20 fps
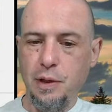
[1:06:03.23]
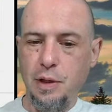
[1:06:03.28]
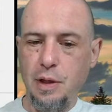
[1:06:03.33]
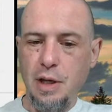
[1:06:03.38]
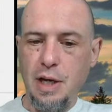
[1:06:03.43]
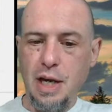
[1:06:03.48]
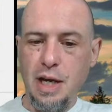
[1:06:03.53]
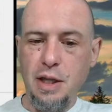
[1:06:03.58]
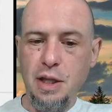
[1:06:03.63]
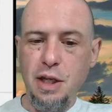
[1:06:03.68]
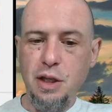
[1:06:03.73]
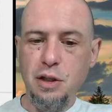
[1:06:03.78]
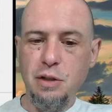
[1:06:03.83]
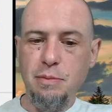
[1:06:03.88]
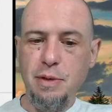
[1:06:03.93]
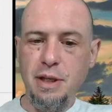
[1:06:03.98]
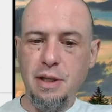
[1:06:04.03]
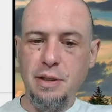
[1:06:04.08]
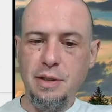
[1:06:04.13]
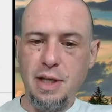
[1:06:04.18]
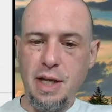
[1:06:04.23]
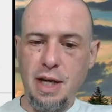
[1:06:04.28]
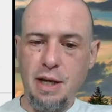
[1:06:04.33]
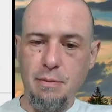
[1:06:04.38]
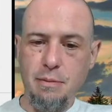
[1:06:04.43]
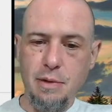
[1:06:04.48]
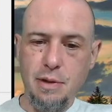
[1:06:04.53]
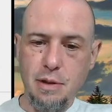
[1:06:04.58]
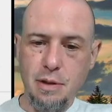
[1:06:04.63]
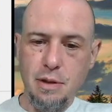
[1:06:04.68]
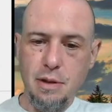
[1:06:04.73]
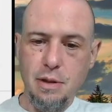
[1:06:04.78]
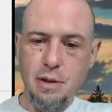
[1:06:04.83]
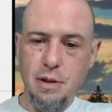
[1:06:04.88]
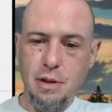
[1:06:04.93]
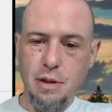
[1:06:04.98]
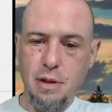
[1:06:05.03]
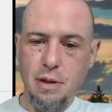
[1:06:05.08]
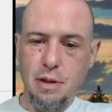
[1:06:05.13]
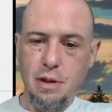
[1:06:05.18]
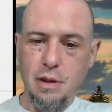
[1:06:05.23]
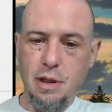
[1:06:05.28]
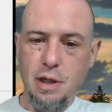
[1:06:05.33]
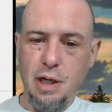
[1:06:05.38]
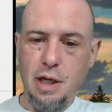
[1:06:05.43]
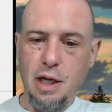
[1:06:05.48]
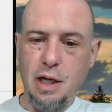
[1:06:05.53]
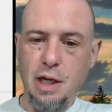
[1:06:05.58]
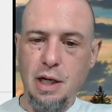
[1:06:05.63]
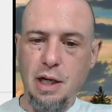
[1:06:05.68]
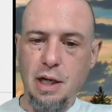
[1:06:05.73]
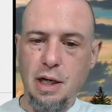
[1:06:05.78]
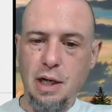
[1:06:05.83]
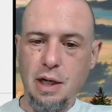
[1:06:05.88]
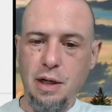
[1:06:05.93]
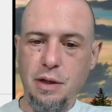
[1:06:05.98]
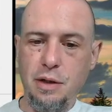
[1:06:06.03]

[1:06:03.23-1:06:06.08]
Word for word: And these should be the same. Uh,